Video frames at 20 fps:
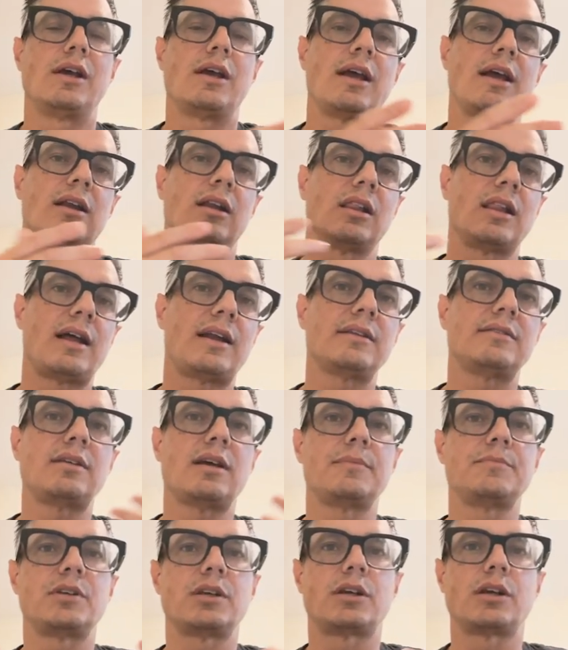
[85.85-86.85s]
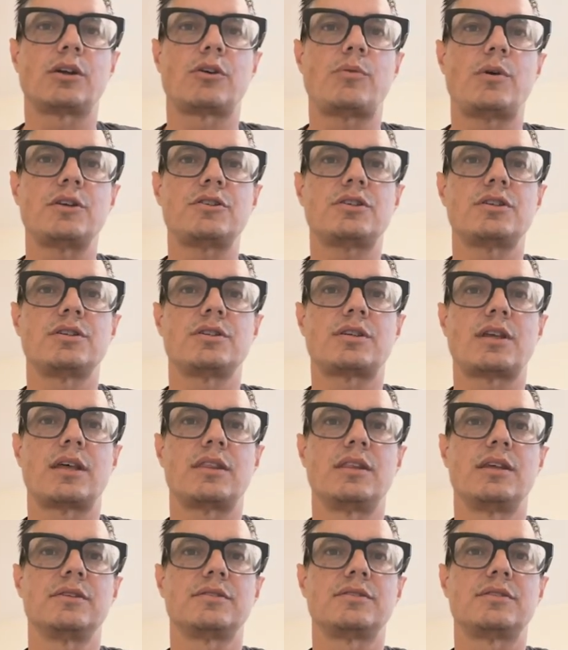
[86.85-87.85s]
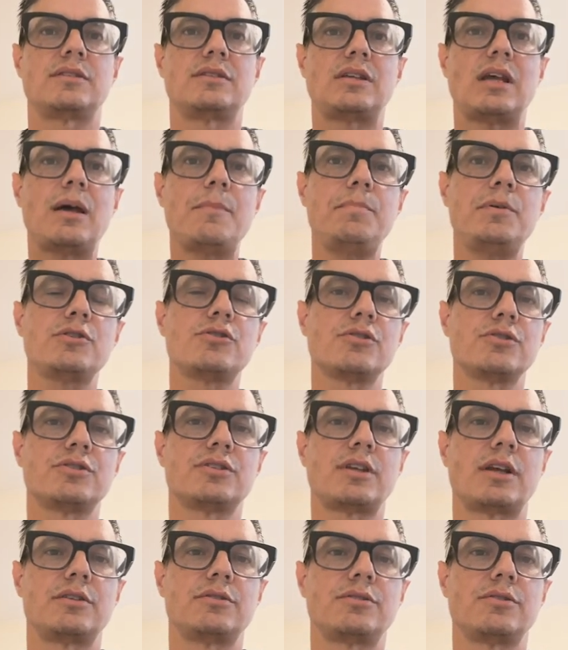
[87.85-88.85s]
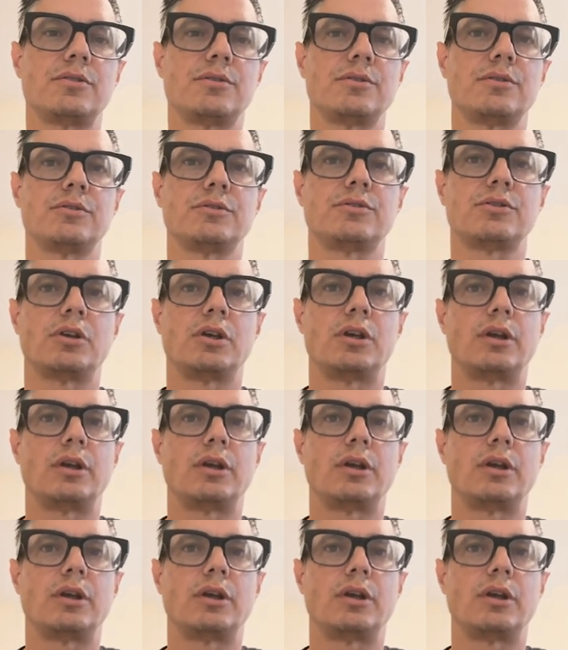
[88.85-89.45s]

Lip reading: And a lot of times I get questions on this. Temperature sensors,